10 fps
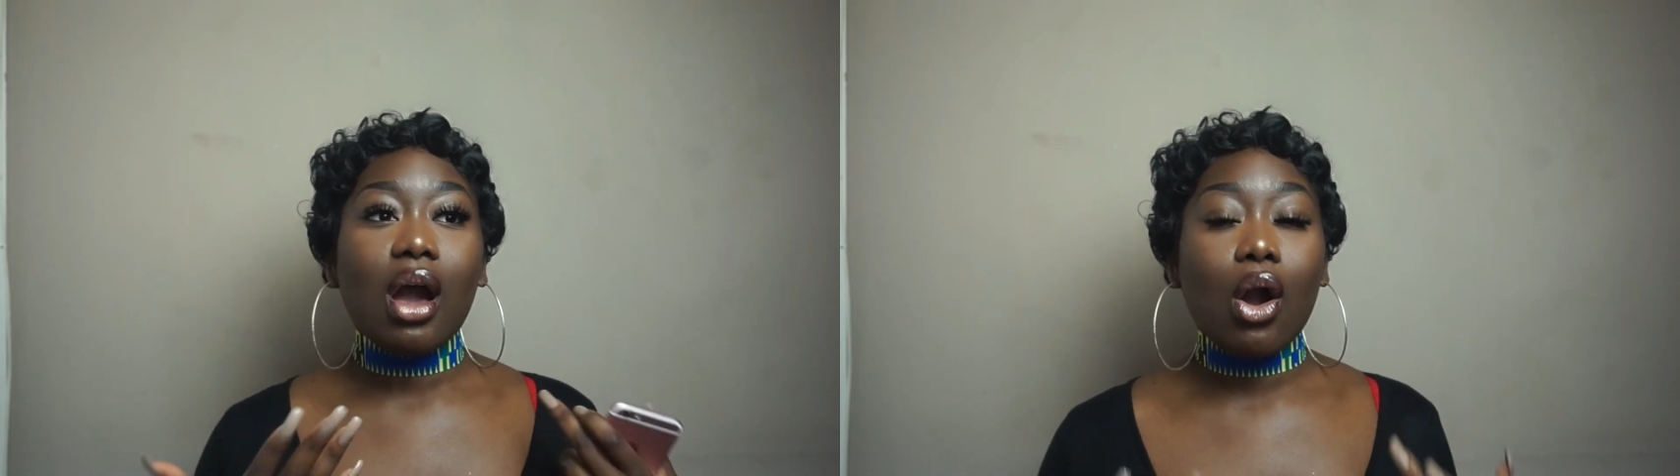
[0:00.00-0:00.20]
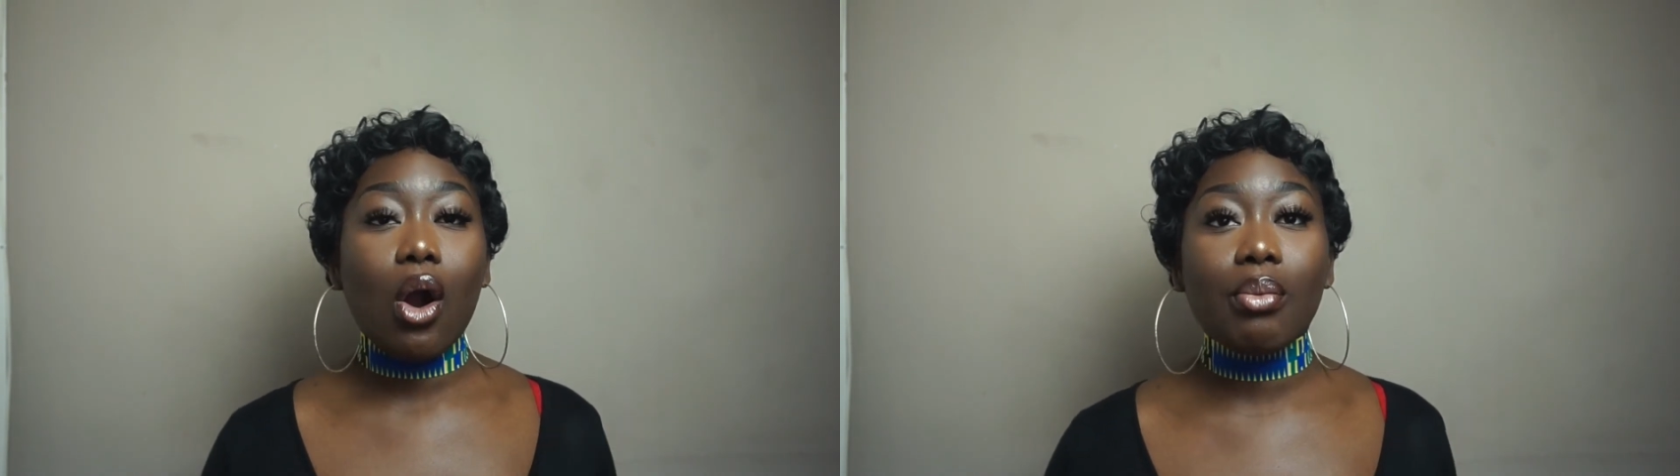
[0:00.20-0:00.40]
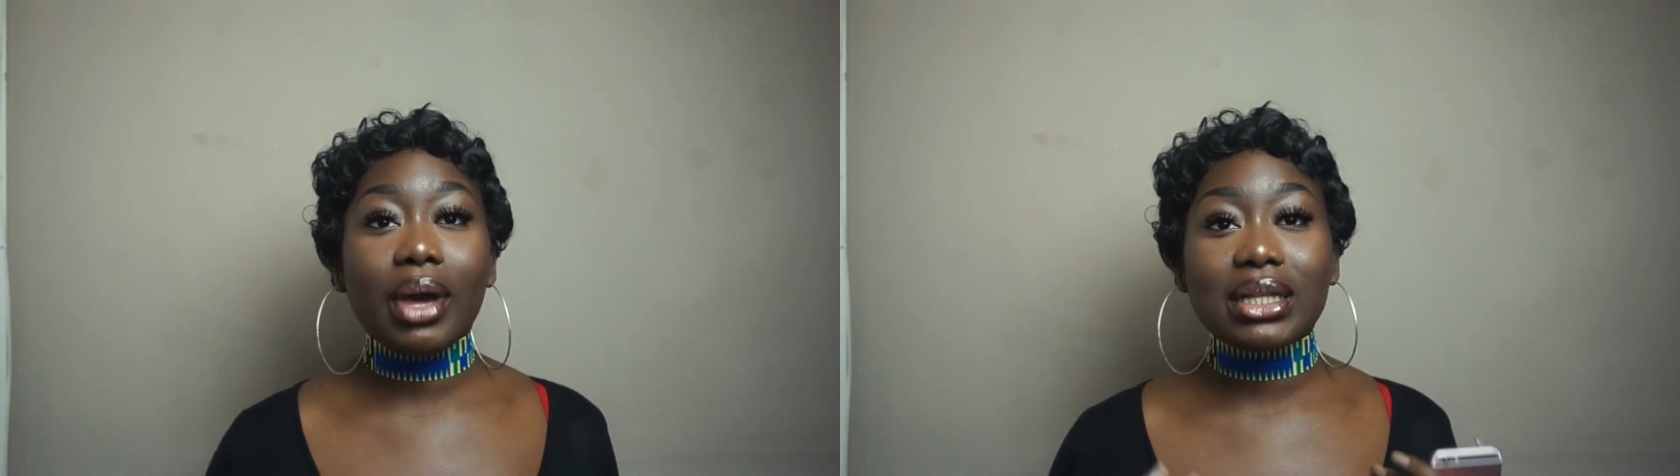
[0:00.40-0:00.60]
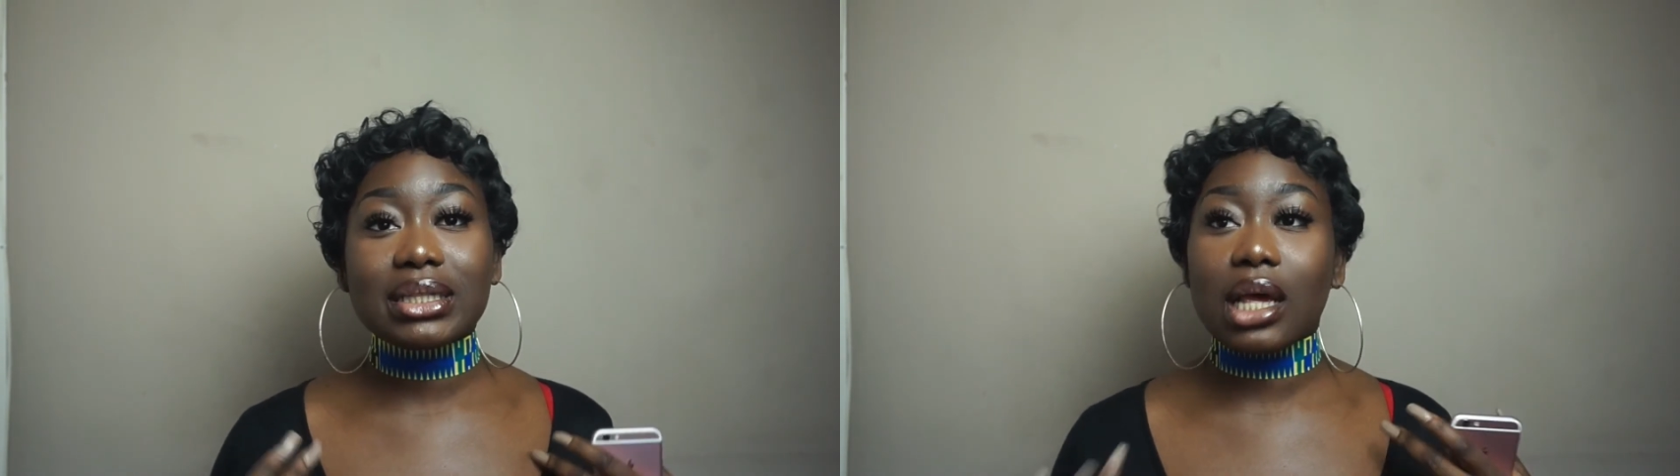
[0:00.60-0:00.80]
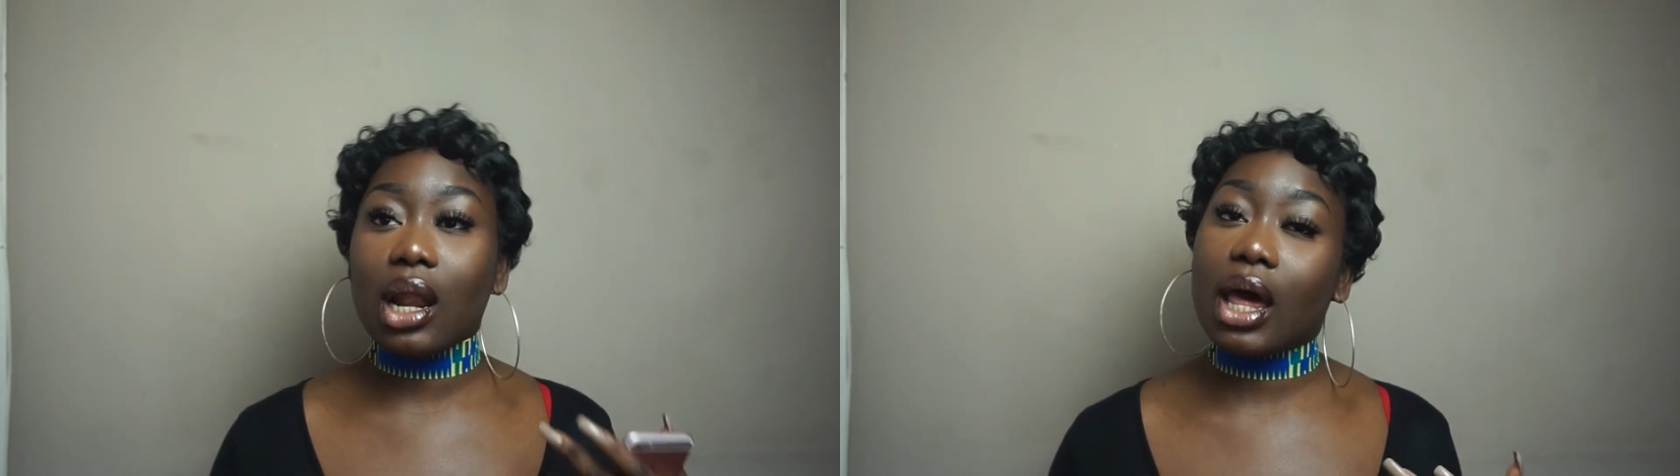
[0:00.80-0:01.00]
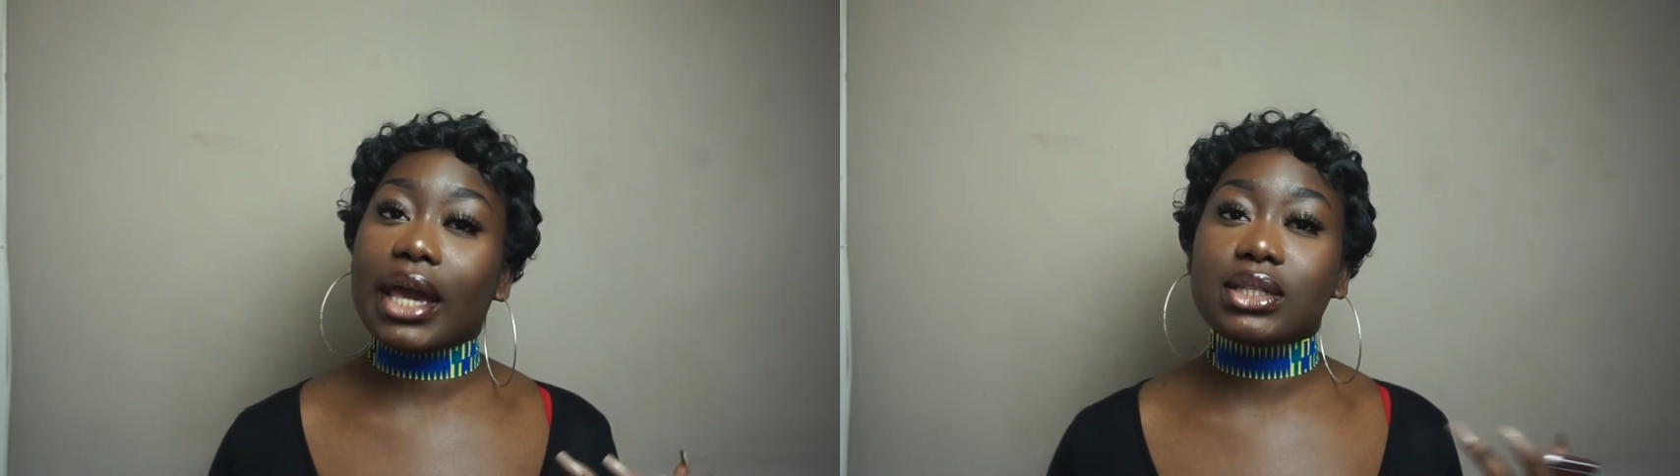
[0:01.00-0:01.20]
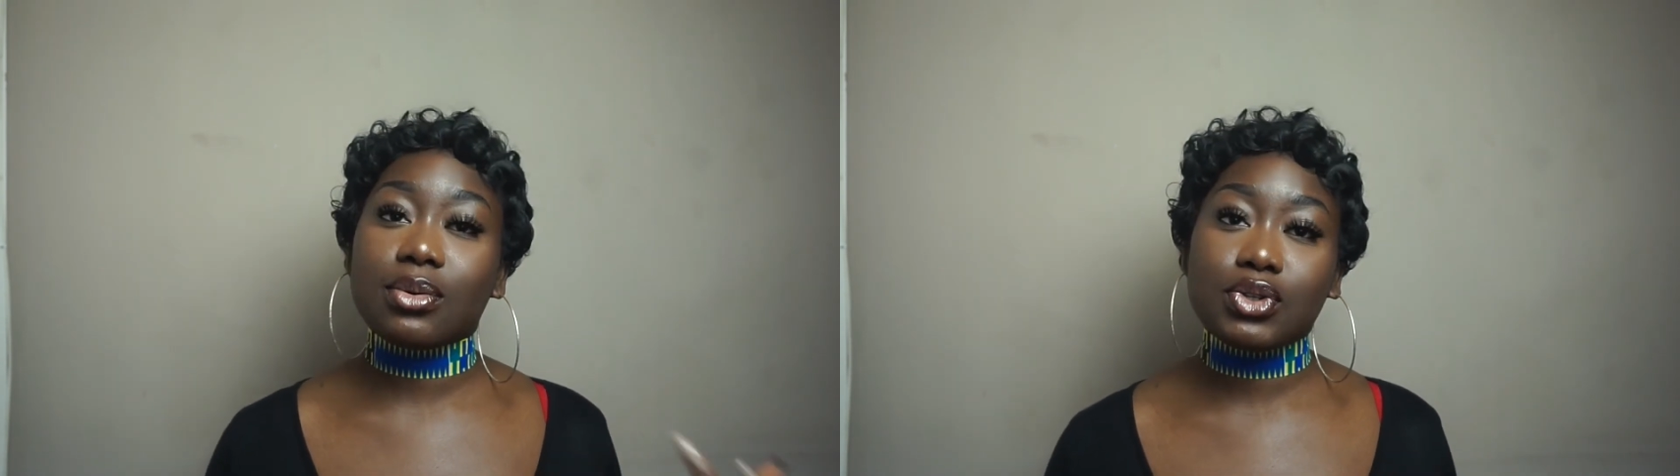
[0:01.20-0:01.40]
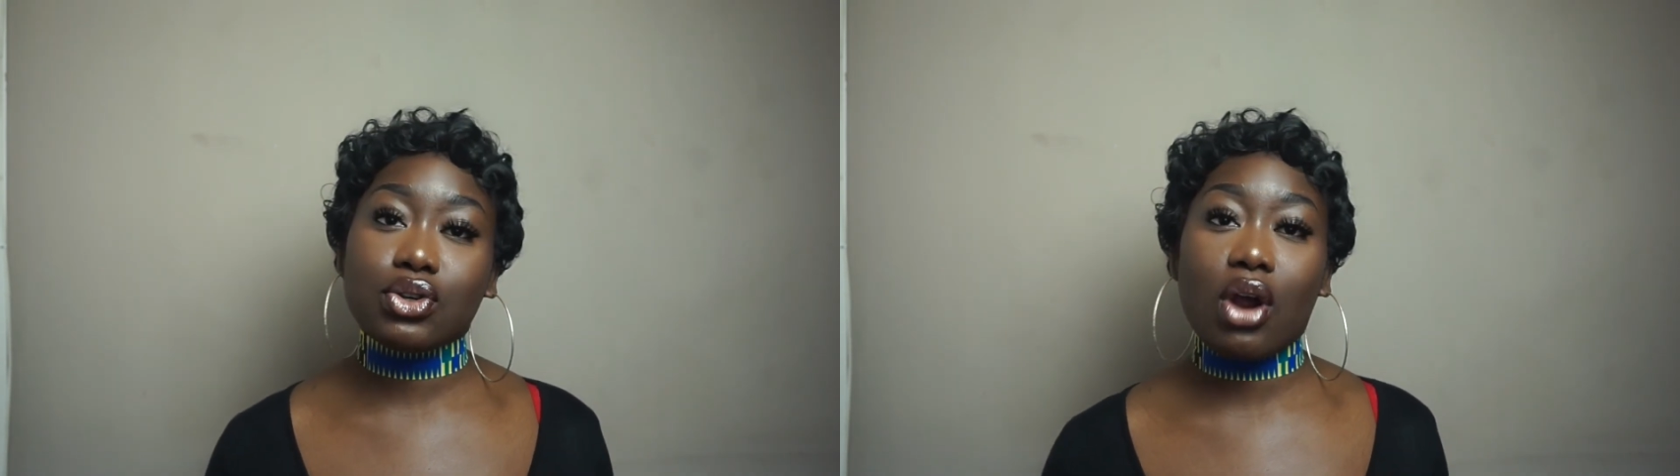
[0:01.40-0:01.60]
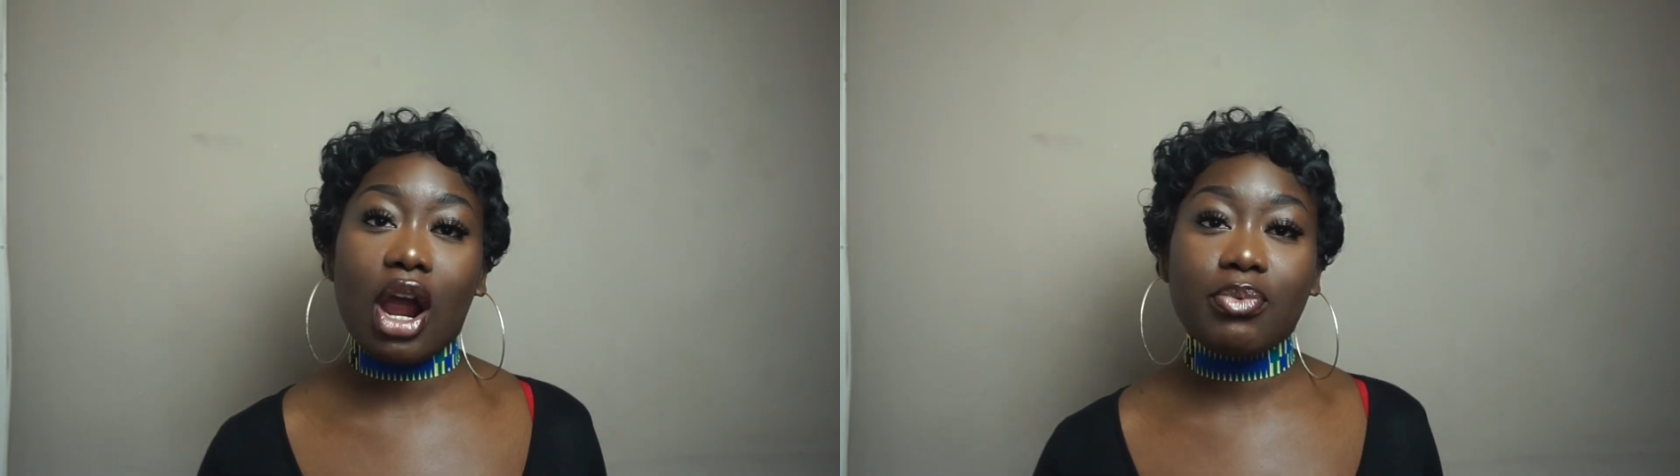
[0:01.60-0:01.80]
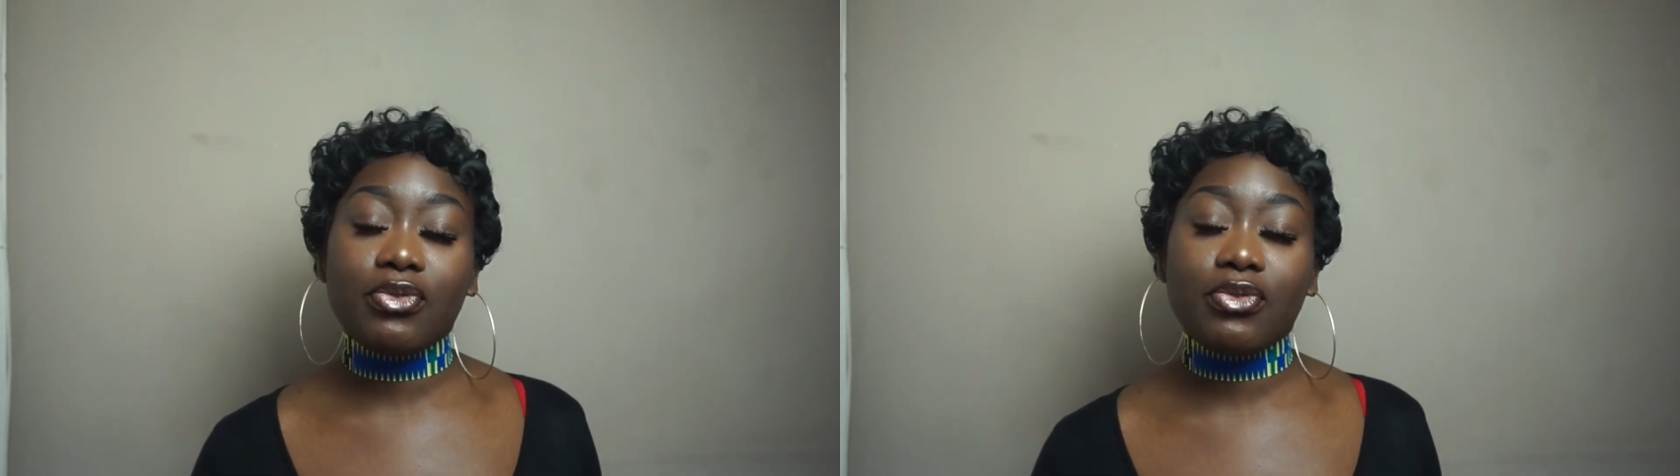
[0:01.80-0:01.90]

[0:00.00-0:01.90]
Comment, like, subscribe,